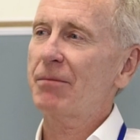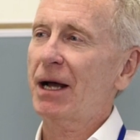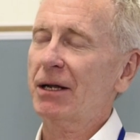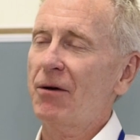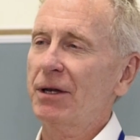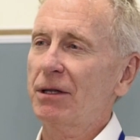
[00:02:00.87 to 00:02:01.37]

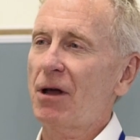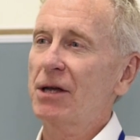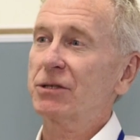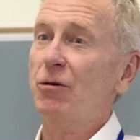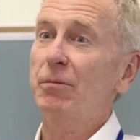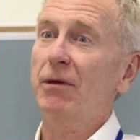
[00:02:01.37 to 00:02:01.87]
about going to law
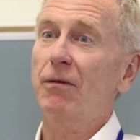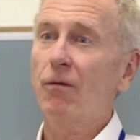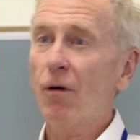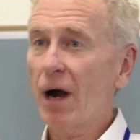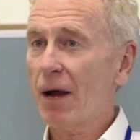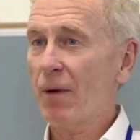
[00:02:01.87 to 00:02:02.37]
school
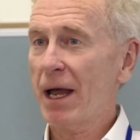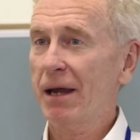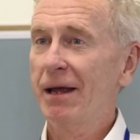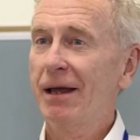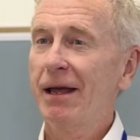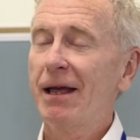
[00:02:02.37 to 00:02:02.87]
before I went
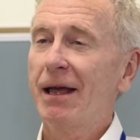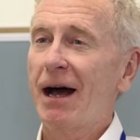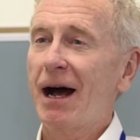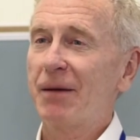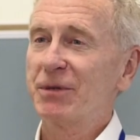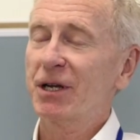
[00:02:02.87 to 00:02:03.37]

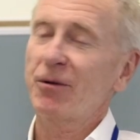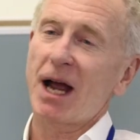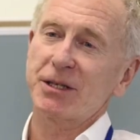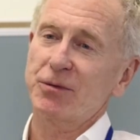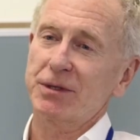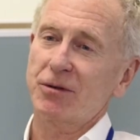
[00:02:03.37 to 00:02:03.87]
to
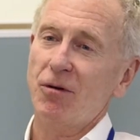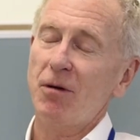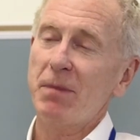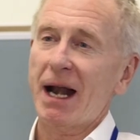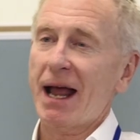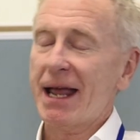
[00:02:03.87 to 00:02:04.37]
graduate school,
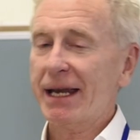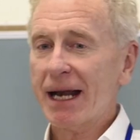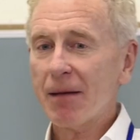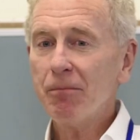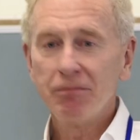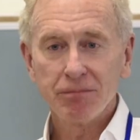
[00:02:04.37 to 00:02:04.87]
but I ended
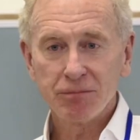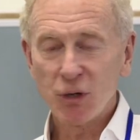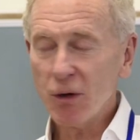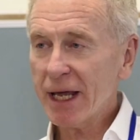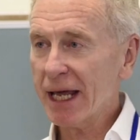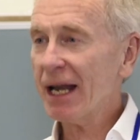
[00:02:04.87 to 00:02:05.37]
up
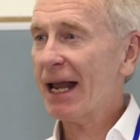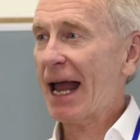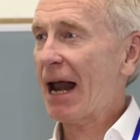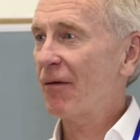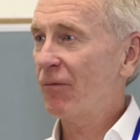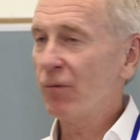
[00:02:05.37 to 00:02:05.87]
doing it
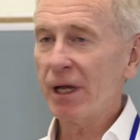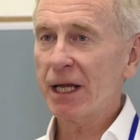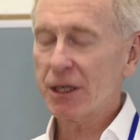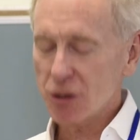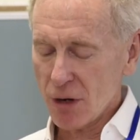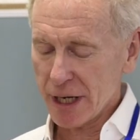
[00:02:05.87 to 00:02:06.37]
and I really
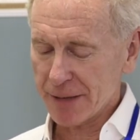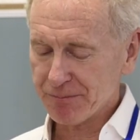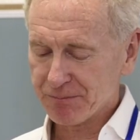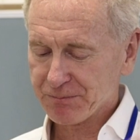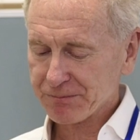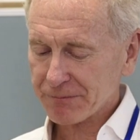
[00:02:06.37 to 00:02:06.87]
enjoyed it.
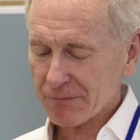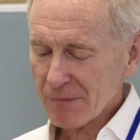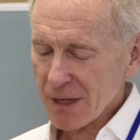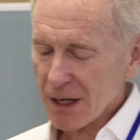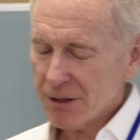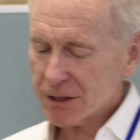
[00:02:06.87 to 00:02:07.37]

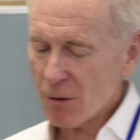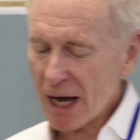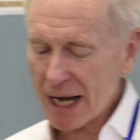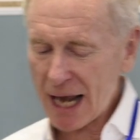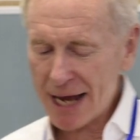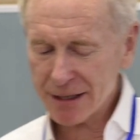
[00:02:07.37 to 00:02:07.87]
So what
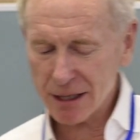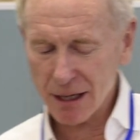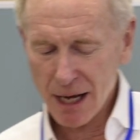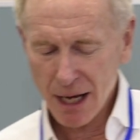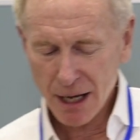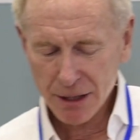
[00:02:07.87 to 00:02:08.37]
I'd like to
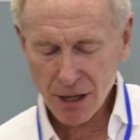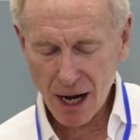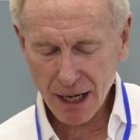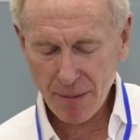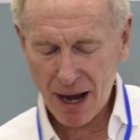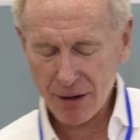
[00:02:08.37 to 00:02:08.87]

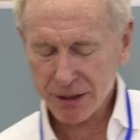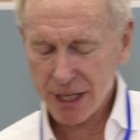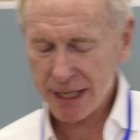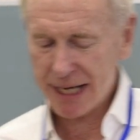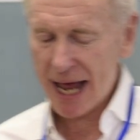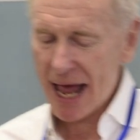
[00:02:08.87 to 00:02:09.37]
talk about
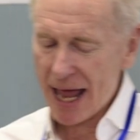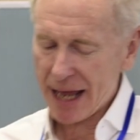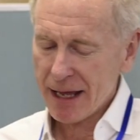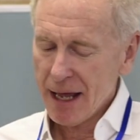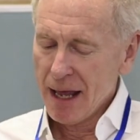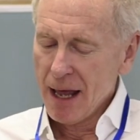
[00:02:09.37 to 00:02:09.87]

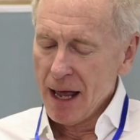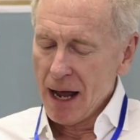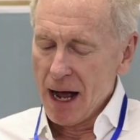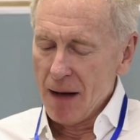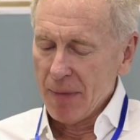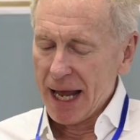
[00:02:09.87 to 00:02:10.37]
today,
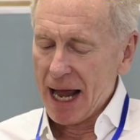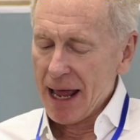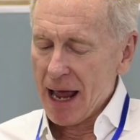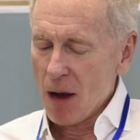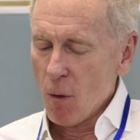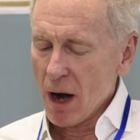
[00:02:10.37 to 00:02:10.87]
and
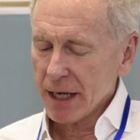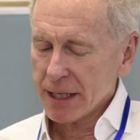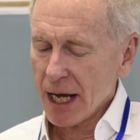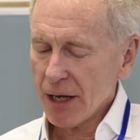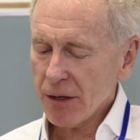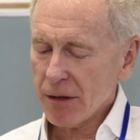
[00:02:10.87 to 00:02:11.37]
I want to
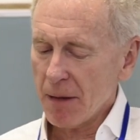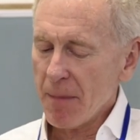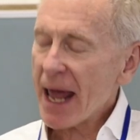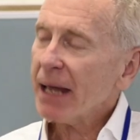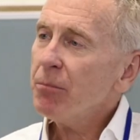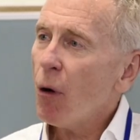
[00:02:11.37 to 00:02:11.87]
tell you the
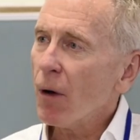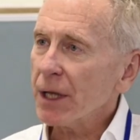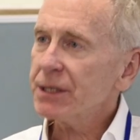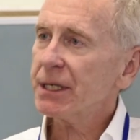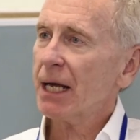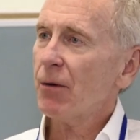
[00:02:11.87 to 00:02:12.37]
main
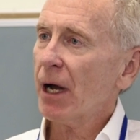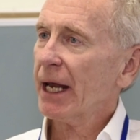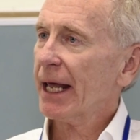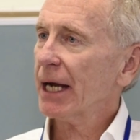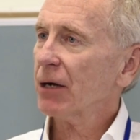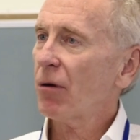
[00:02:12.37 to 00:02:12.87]
points they want to
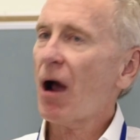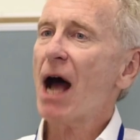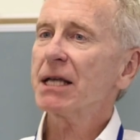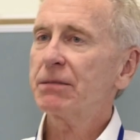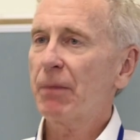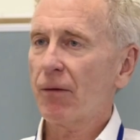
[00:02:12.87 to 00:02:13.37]
get
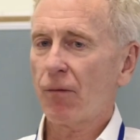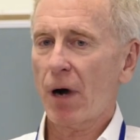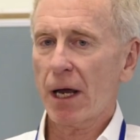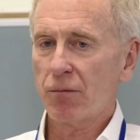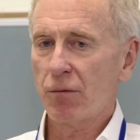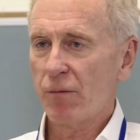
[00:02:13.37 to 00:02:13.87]
across before
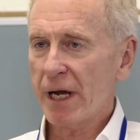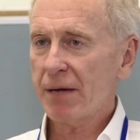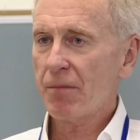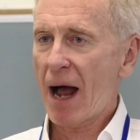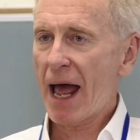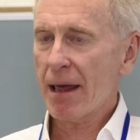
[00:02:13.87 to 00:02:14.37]
I
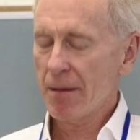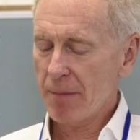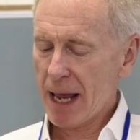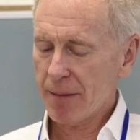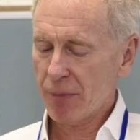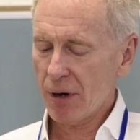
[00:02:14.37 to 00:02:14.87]
read my
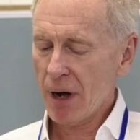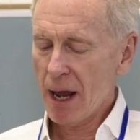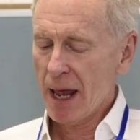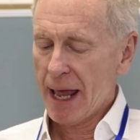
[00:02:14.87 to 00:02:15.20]
paper,